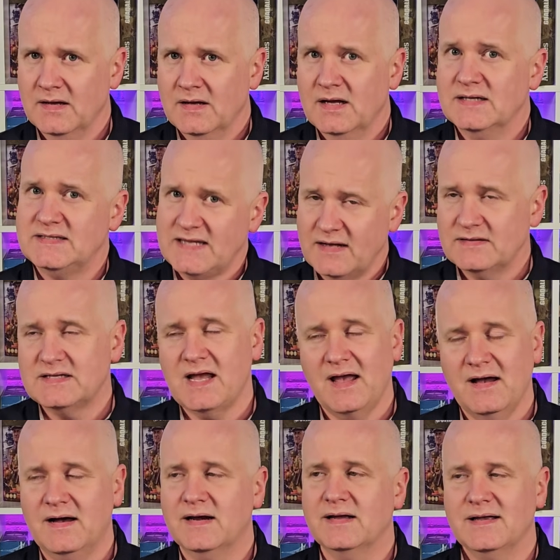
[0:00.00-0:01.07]
It sounds
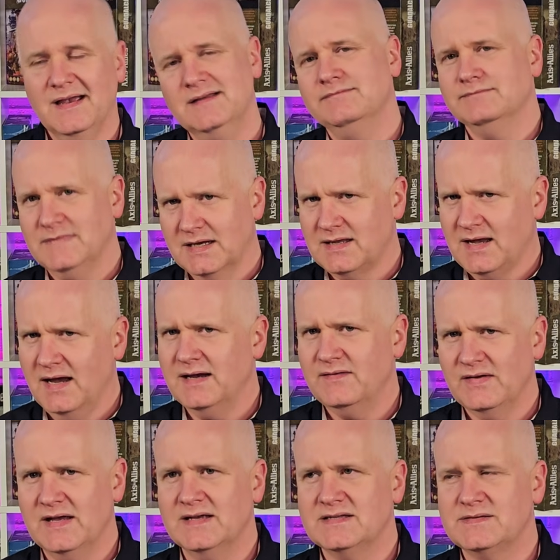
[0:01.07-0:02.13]
chaotic, and it kind of
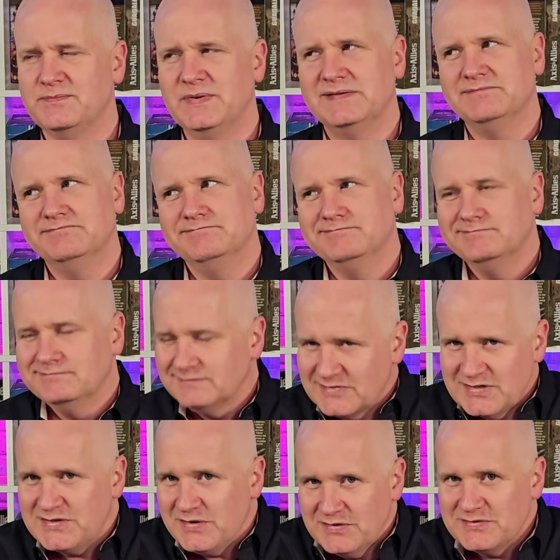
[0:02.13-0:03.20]
is, but
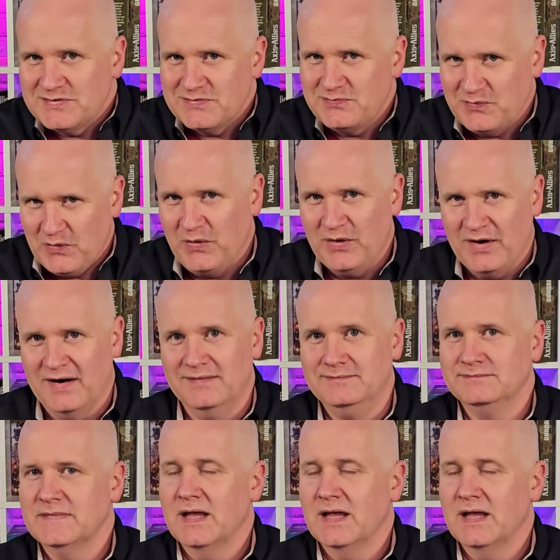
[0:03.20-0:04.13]
so's war.